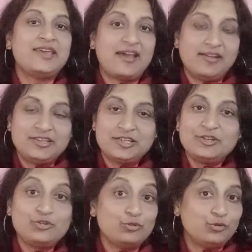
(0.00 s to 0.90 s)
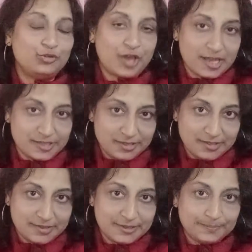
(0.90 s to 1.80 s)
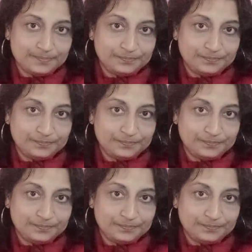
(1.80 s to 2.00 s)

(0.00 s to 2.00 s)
character to know the answers.